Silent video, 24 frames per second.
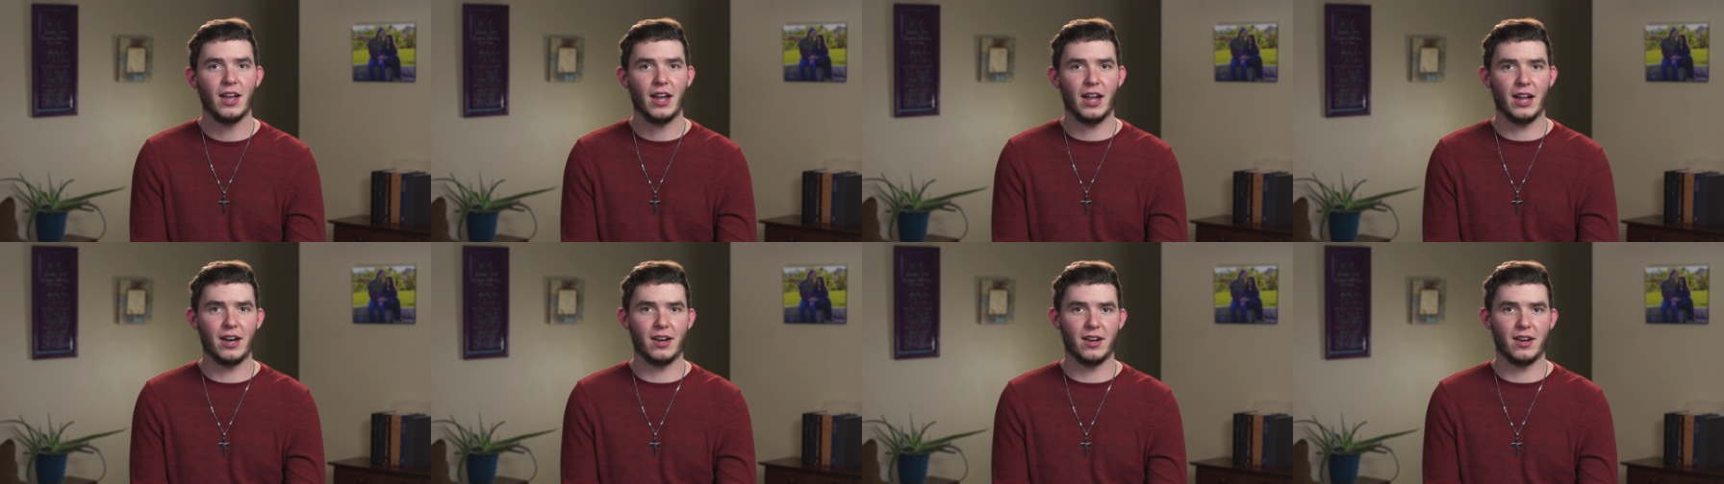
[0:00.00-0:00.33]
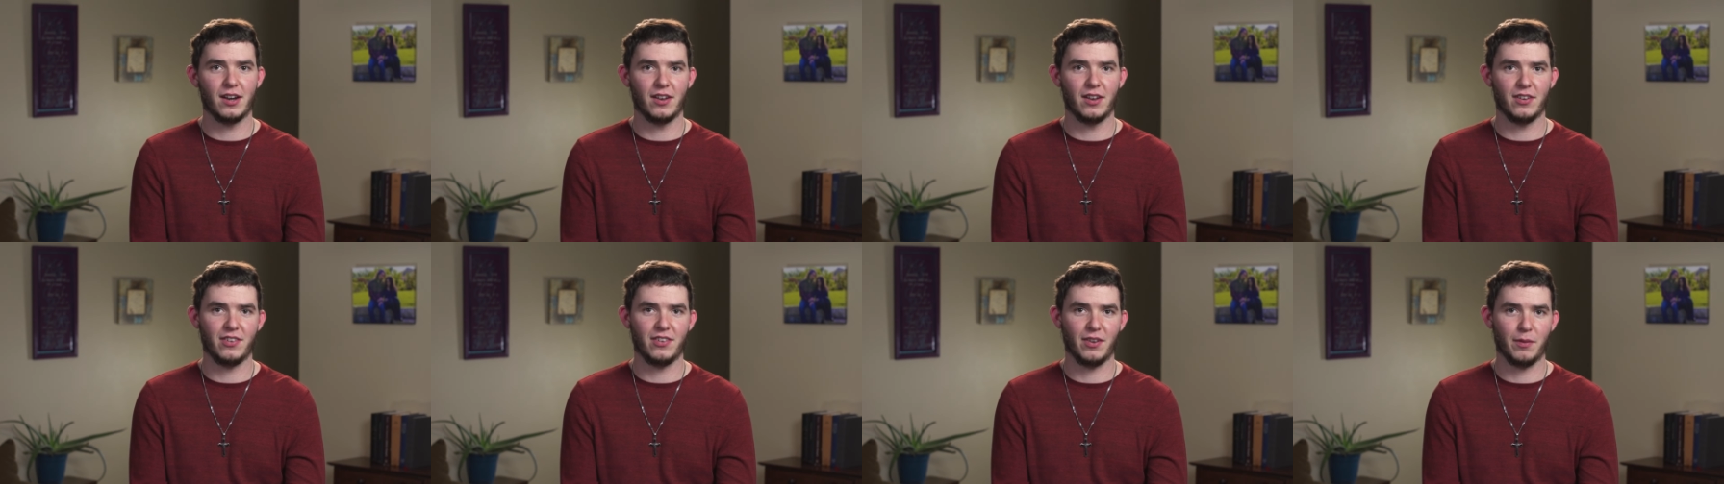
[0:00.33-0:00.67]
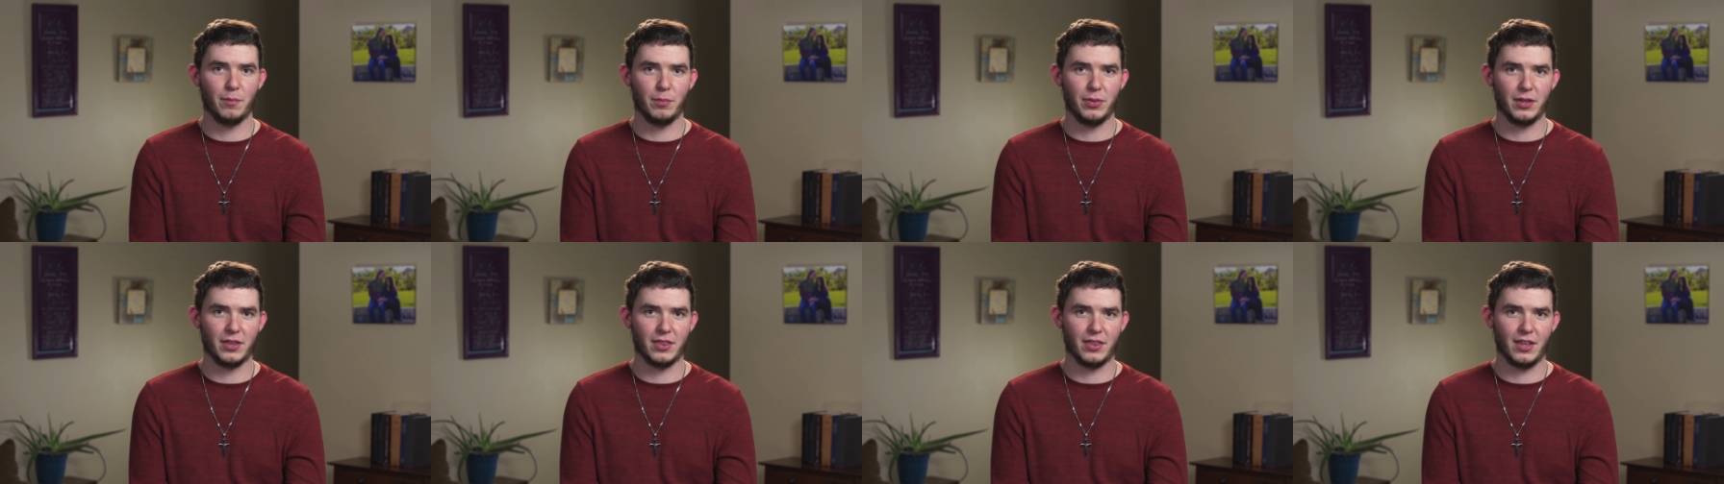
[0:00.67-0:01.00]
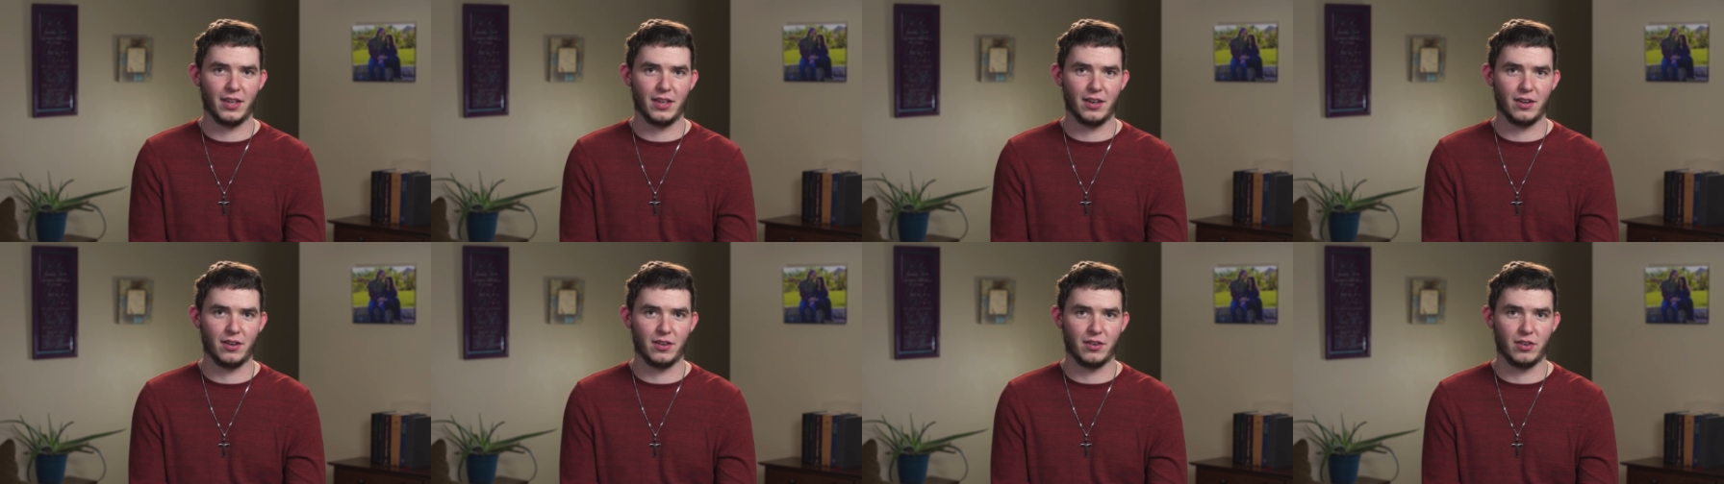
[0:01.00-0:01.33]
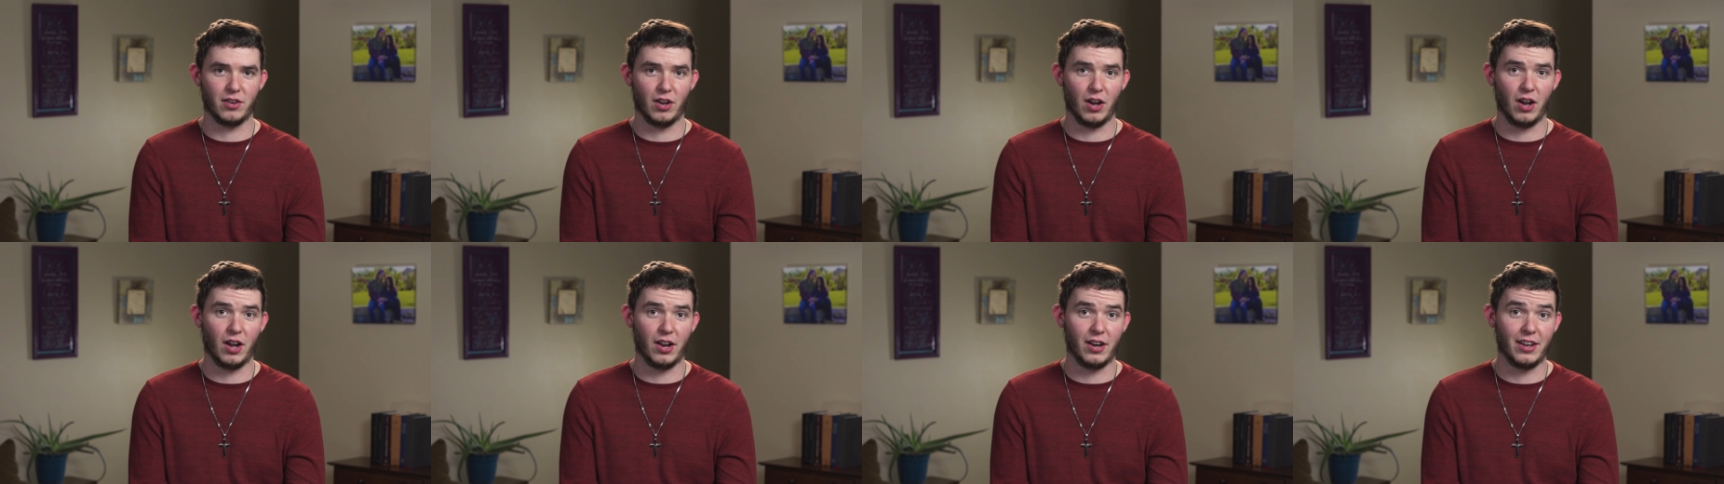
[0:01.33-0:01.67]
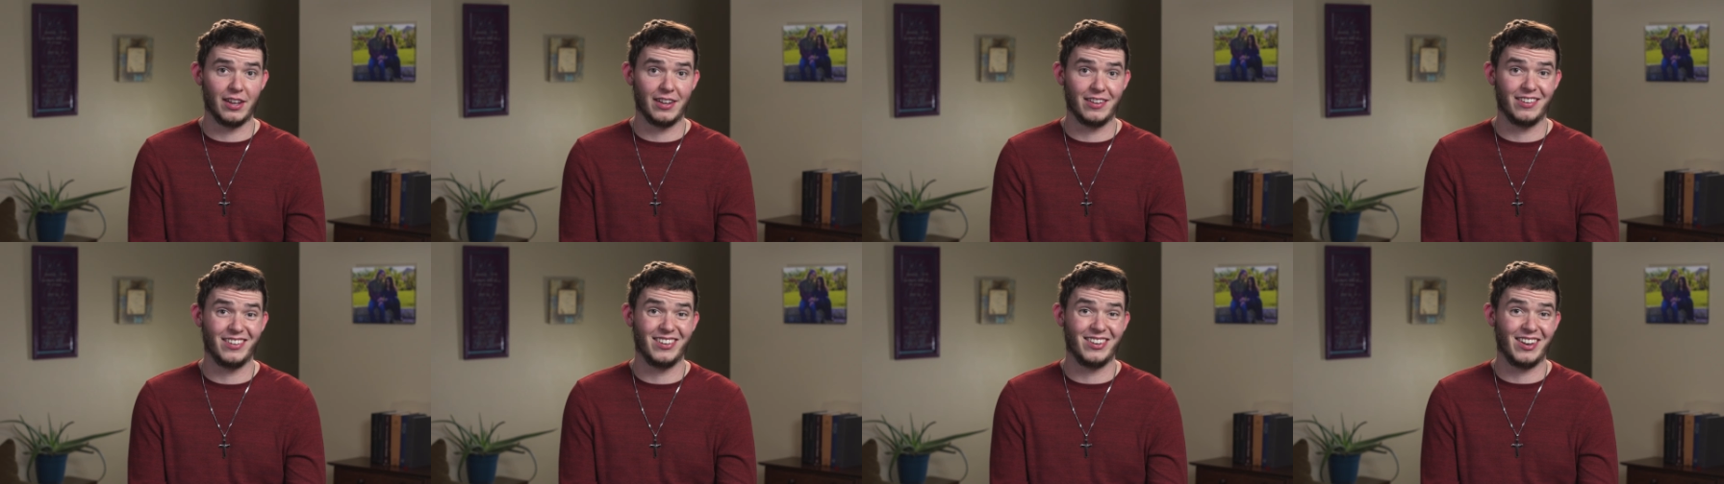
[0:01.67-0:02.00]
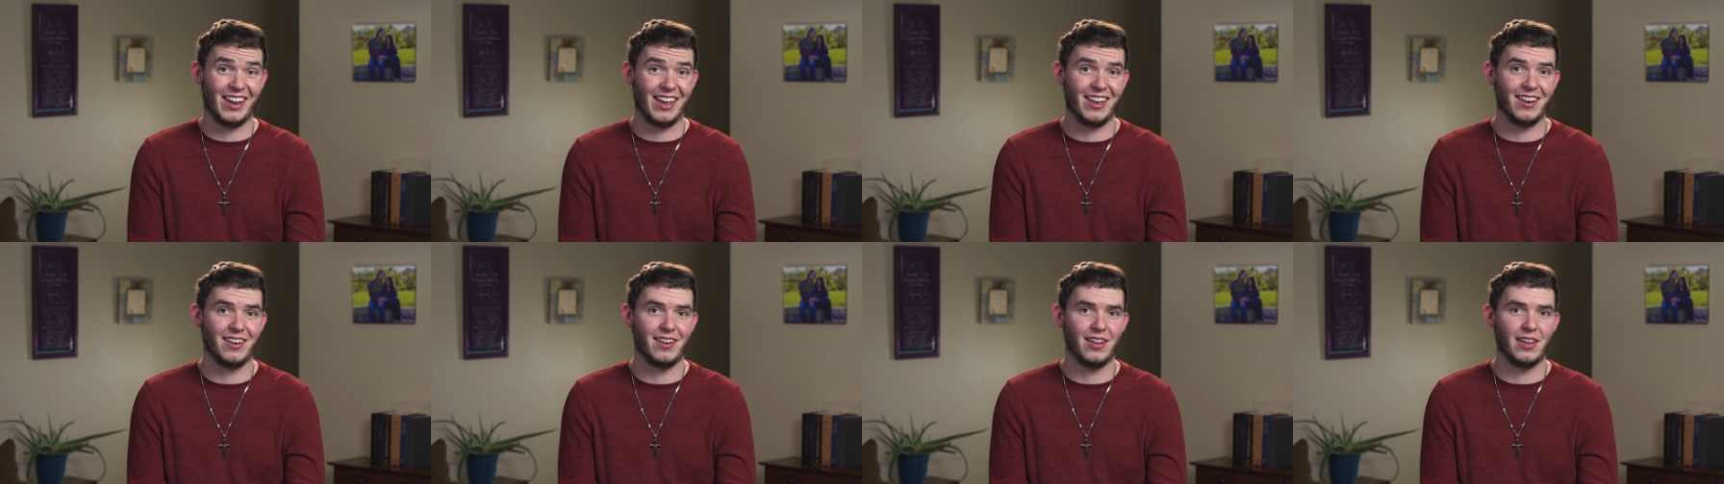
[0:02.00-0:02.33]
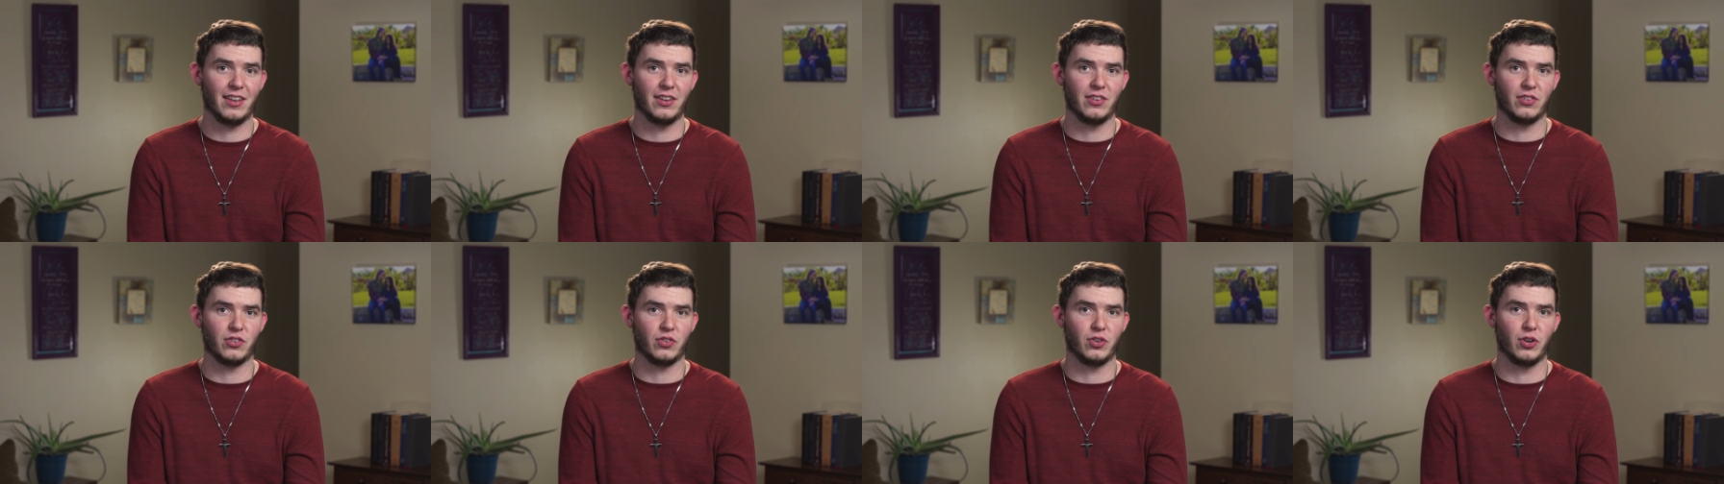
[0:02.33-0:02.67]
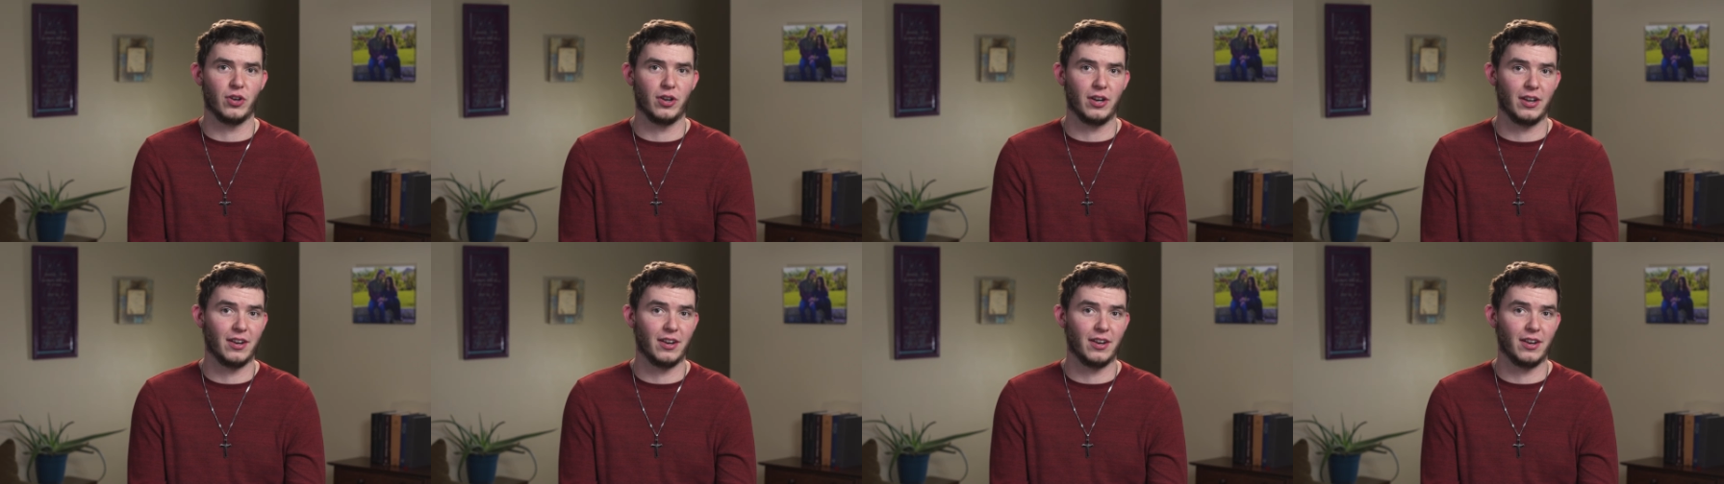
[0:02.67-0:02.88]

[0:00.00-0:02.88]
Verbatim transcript: and it is something that God has said is good.